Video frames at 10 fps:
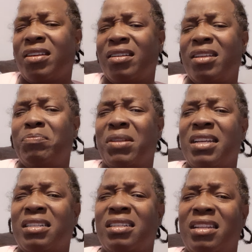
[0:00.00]
it
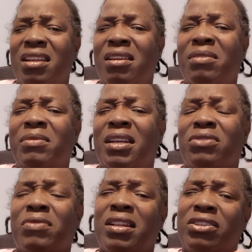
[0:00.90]
blesses them as
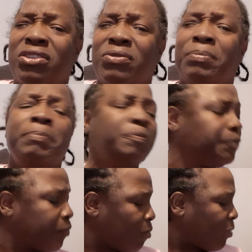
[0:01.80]
well as you.
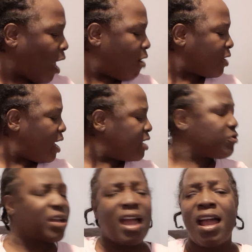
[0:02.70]
Okay,
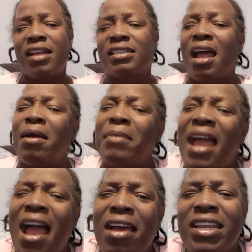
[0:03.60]
you guys, I'm
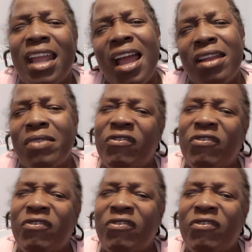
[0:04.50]
Audi